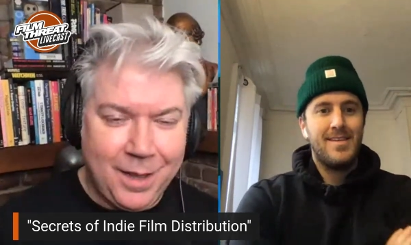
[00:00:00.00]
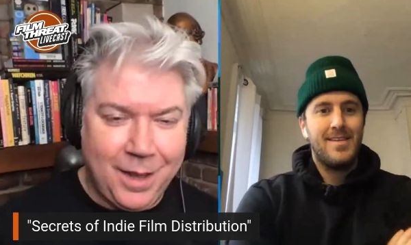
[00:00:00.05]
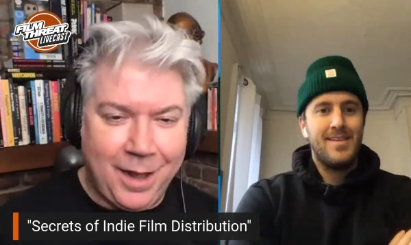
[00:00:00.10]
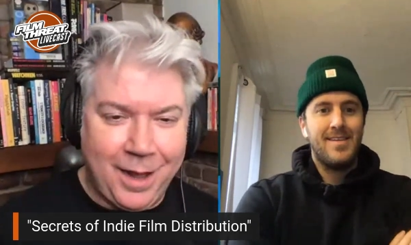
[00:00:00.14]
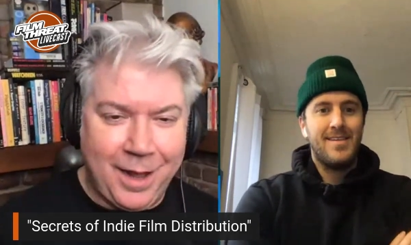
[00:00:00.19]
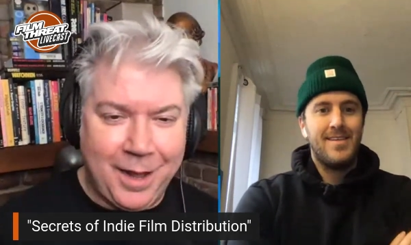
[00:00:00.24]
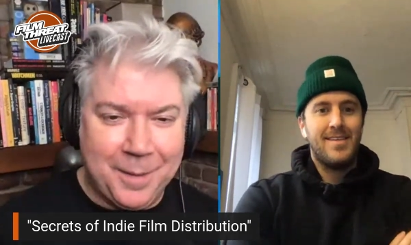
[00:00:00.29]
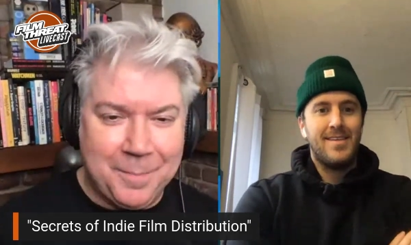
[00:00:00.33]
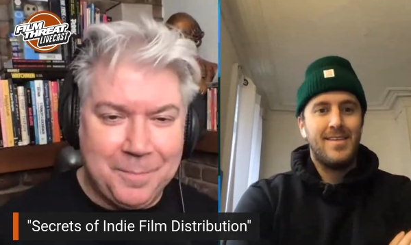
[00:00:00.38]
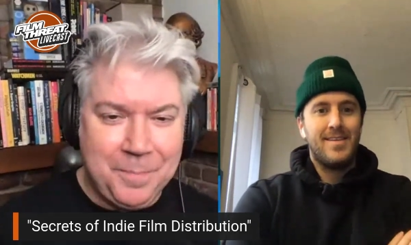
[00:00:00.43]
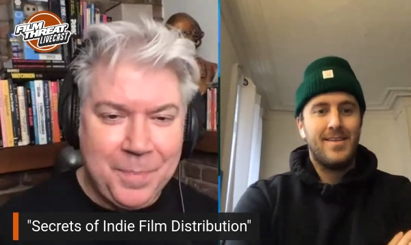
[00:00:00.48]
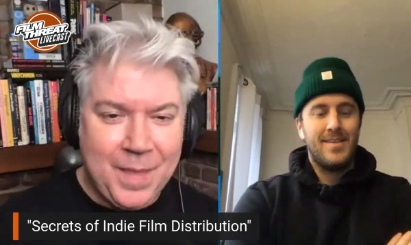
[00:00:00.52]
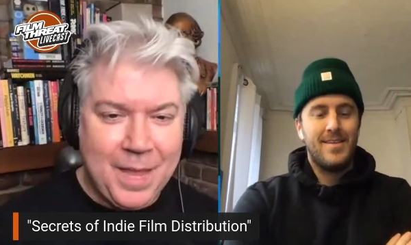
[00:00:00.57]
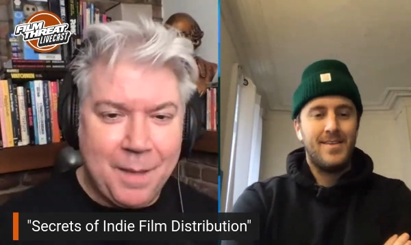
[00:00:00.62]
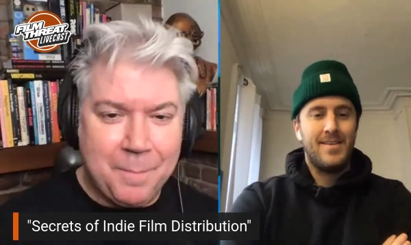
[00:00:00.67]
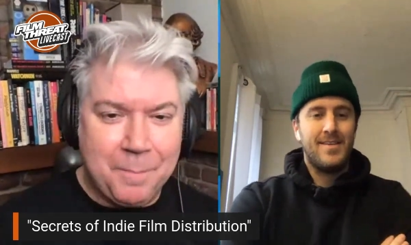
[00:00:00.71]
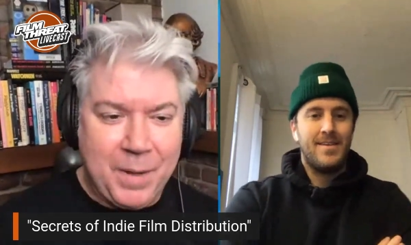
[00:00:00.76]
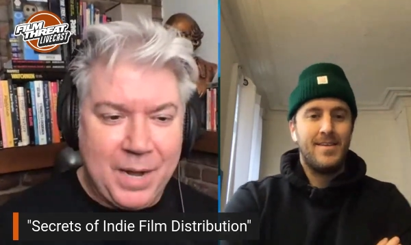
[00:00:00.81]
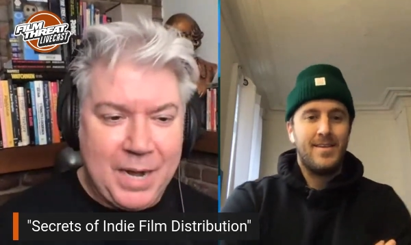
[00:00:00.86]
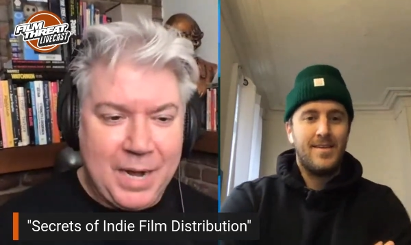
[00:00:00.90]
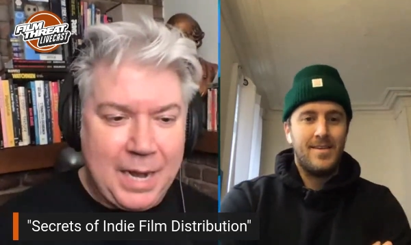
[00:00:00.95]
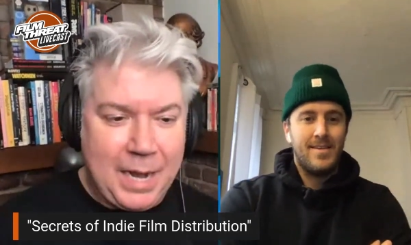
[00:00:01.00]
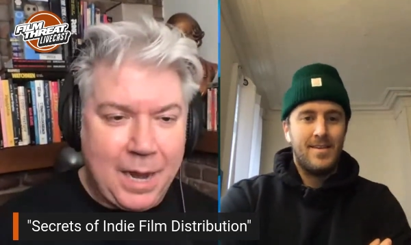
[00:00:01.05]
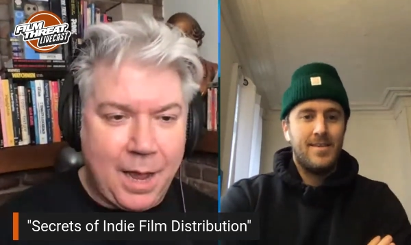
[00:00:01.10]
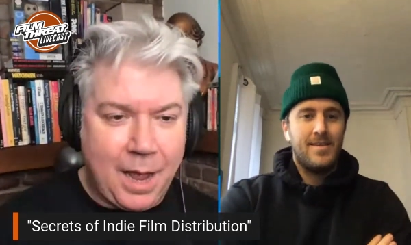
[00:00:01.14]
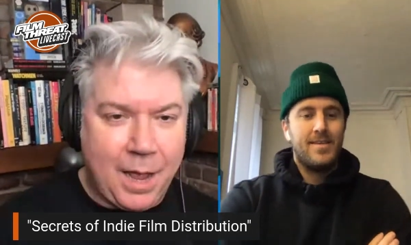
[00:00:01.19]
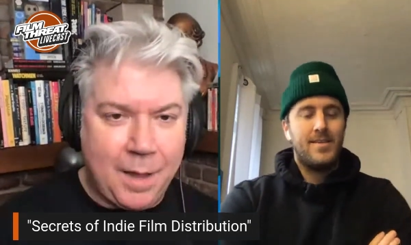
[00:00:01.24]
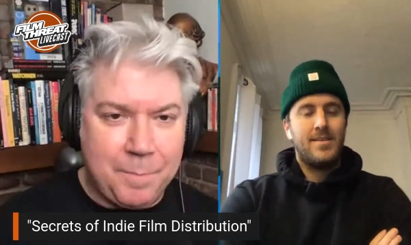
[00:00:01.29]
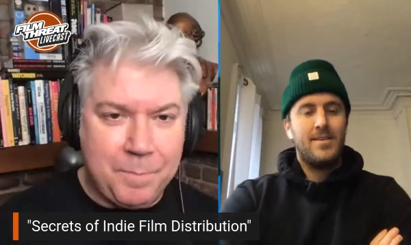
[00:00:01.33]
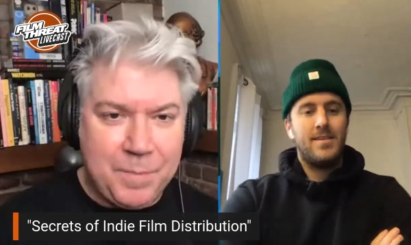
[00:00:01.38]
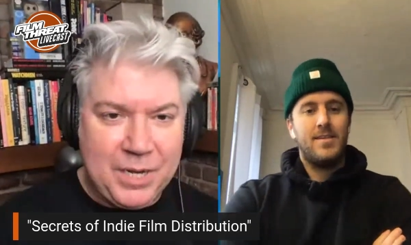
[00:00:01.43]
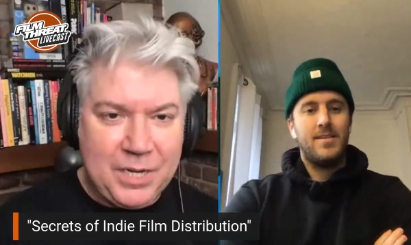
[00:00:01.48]
Speaker 1: Um, but, it, uh,
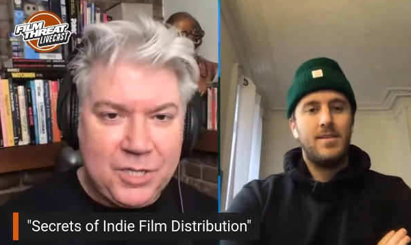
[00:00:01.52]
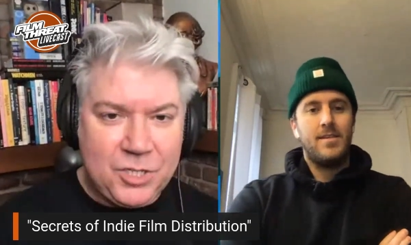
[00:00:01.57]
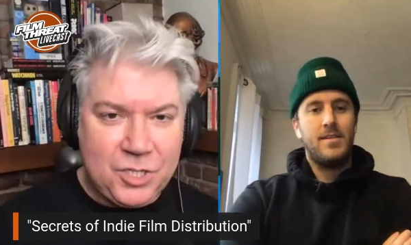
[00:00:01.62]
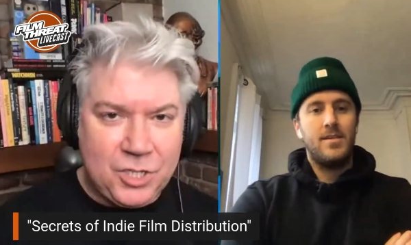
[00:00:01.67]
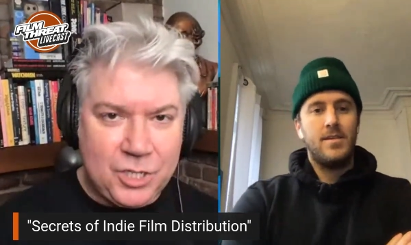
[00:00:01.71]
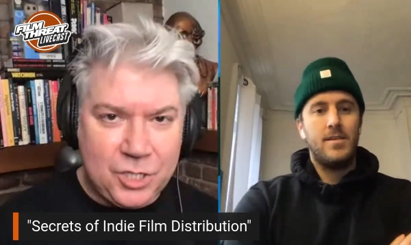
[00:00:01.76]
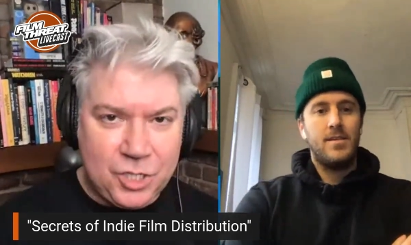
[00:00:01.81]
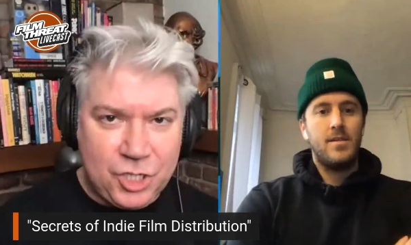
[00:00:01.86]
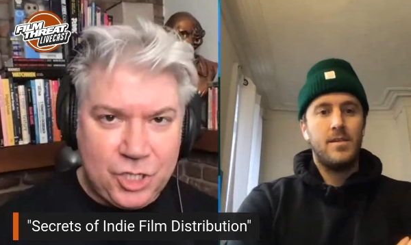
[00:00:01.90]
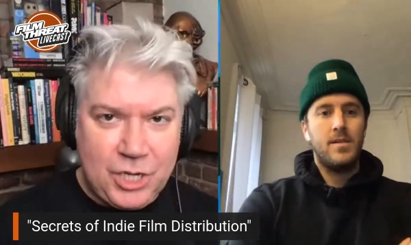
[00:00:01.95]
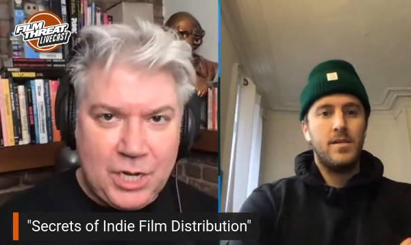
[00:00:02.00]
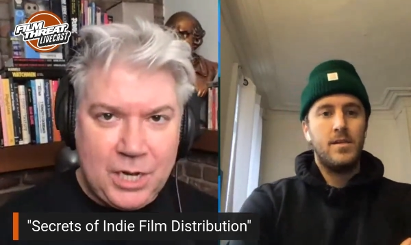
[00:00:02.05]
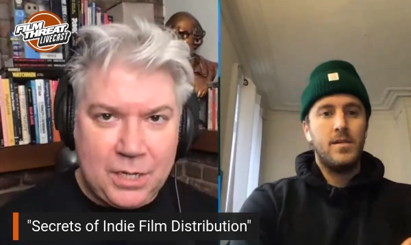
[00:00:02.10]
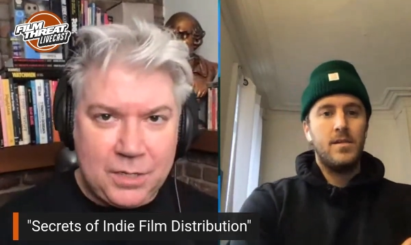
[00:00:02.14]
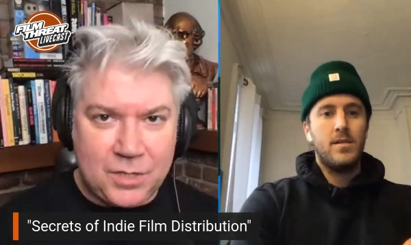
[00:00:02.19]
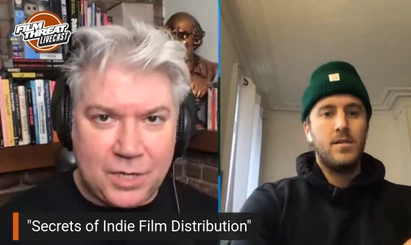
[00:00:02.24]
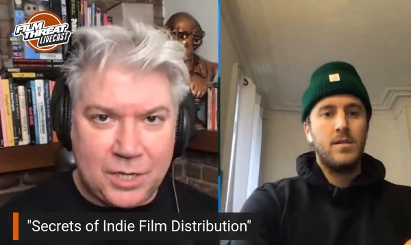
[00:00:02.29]
but she's,